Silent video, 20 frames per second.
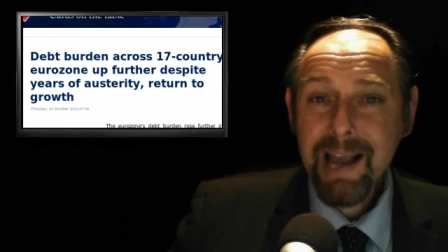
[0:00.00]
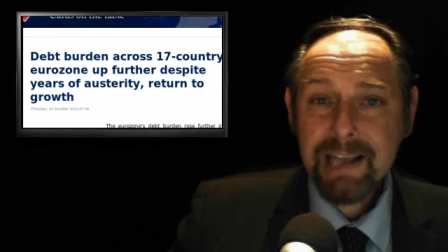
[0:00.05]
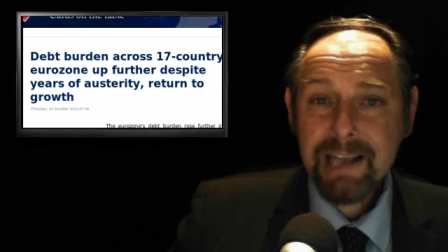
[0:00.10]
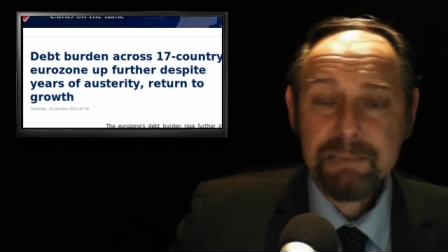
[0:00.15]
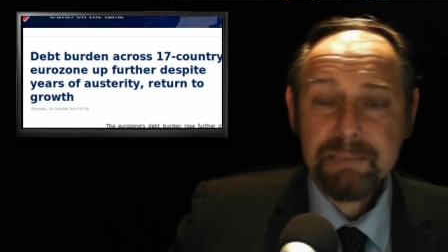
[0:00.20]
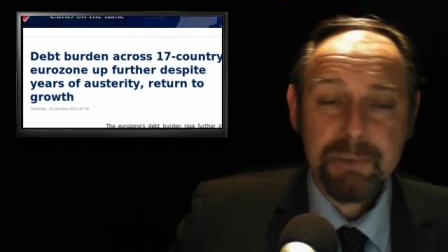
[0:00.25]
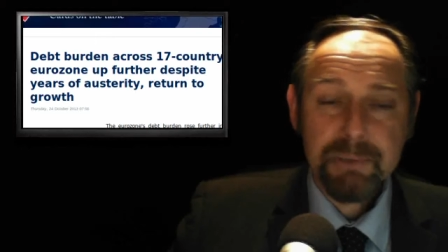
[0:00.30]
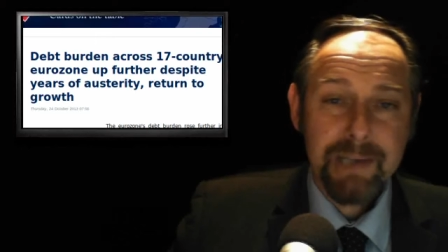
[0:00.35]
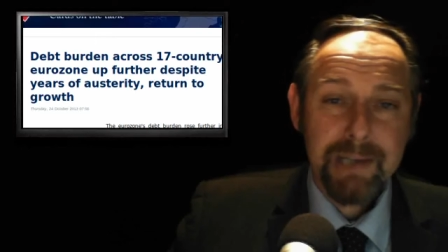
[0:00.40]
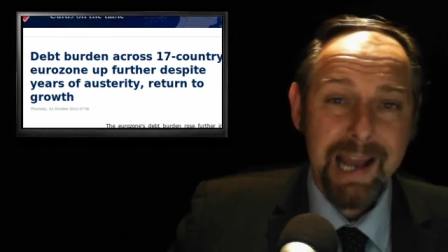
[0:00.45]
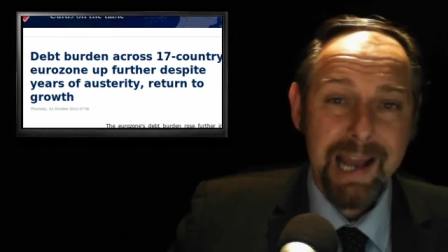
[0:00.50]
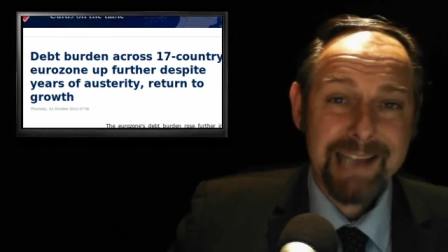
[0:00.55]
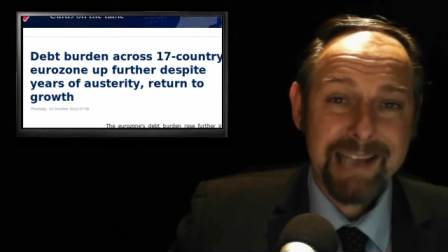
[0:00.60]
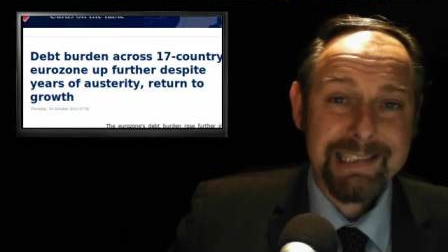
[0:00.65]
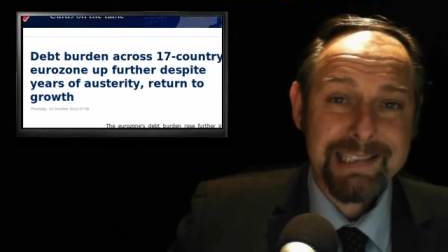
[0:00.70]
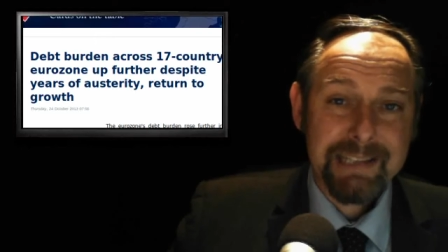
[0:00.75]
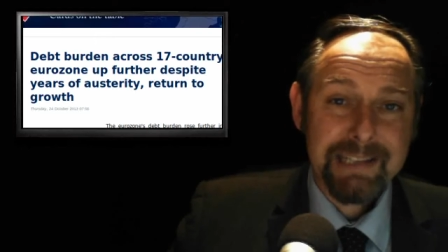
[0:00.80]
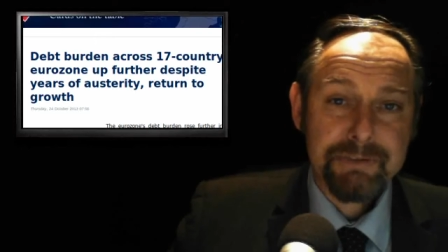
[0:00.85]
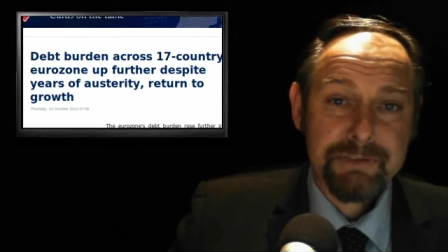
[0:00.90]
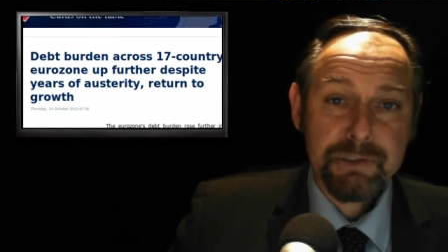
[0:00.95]
eight point
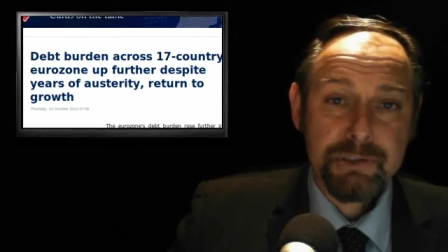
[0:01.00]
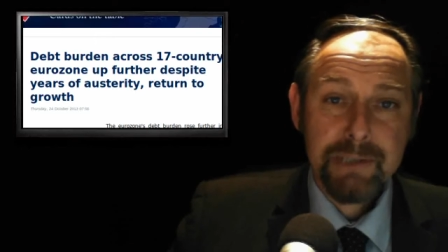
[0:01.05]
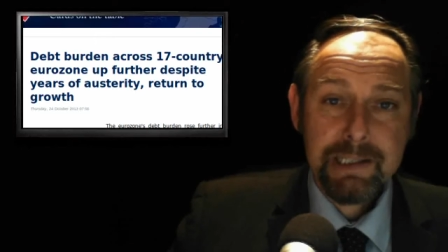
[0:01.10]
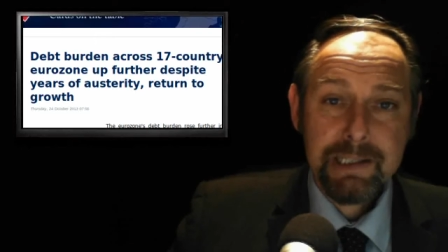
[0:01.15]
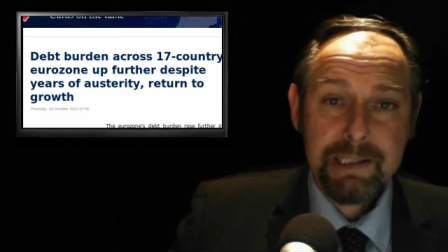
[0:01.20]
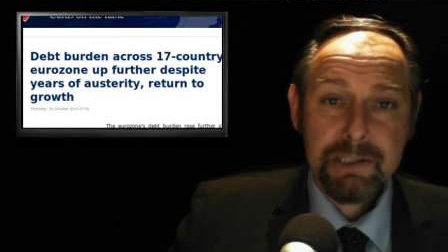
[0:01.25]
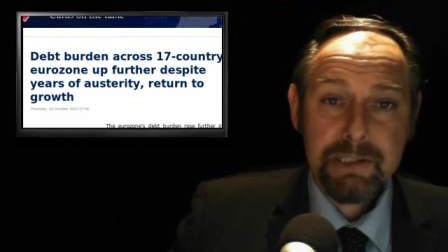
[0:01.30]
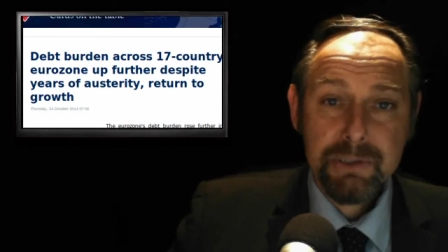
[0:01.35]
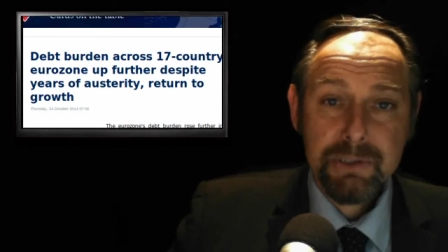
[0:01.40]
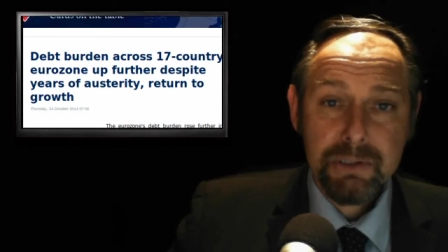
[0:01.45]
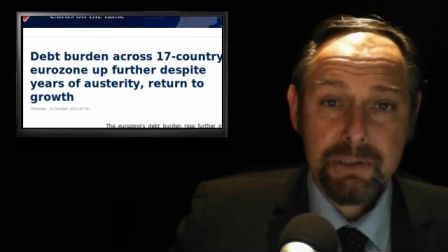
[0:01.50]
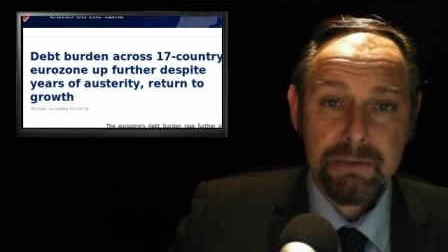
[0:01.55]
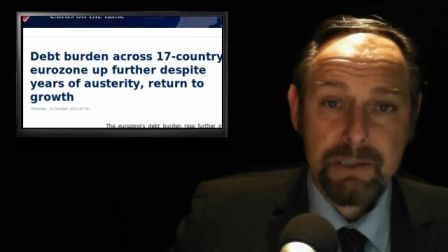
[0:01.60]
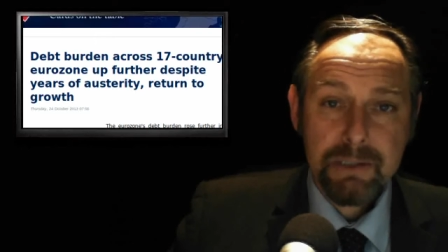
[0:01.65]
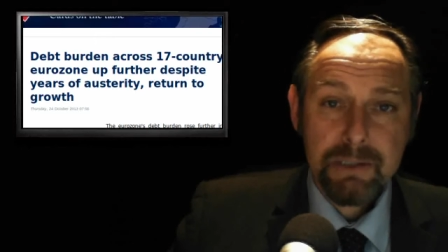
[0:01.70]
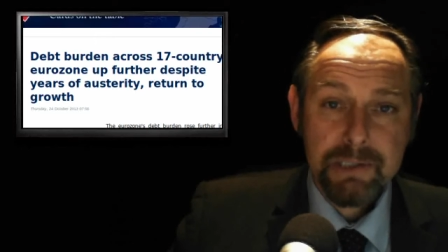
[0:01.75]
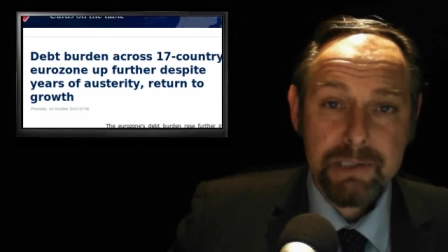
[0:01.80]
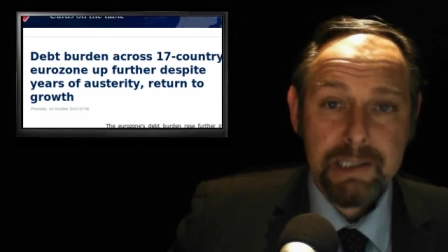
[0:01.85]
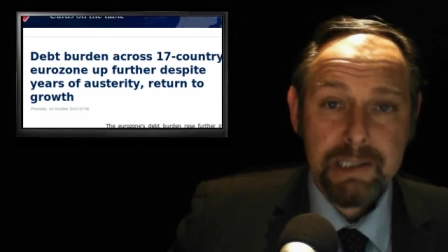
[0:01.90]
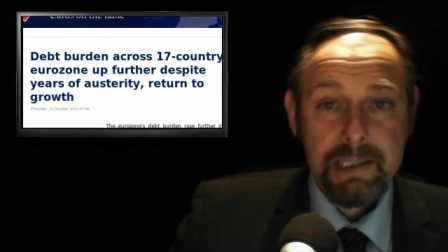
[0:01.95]
eight seven trillion
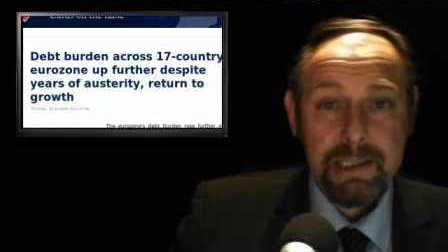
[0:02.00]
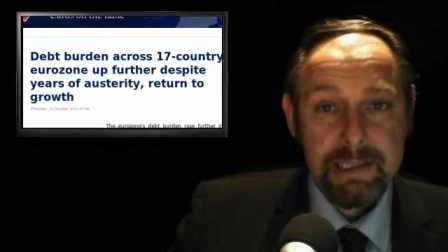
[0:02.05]
euros